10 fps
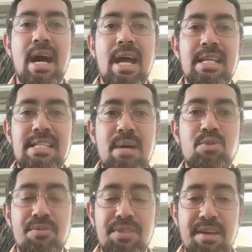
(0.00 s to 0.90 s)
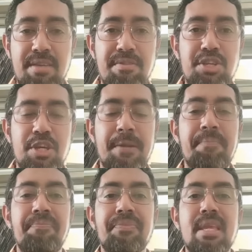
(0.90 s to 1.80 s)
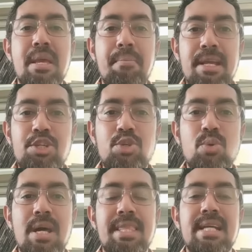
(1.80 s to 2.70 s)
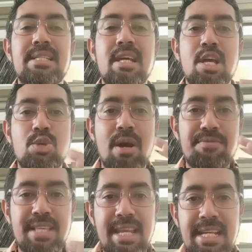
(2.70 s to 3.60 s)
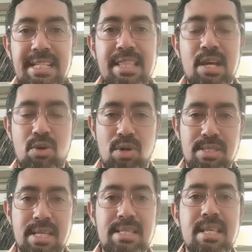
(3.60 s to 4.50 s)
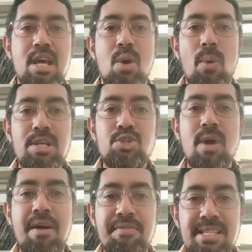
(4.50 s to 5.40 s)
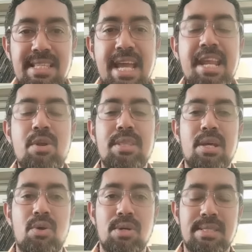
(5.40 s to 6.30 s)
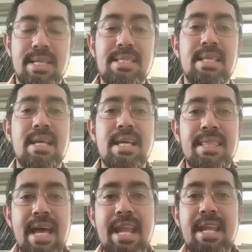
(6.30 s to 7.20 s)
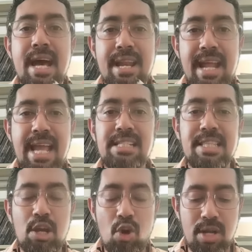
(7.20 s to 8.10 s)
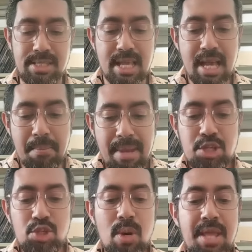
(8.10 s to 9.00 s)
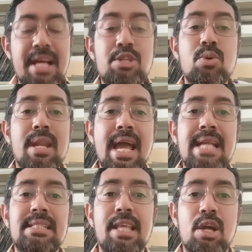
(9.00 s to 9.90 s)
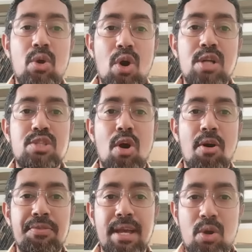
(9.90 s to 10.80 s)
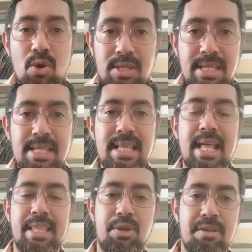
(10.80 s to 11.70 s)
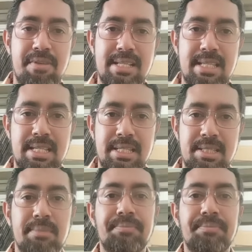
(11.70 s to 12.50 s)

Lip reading: in terms of the revision, make sure that you have selected the courses. Once you have decided on the courses, then write the codes. Make sure that you write the codes of the courses and the universities.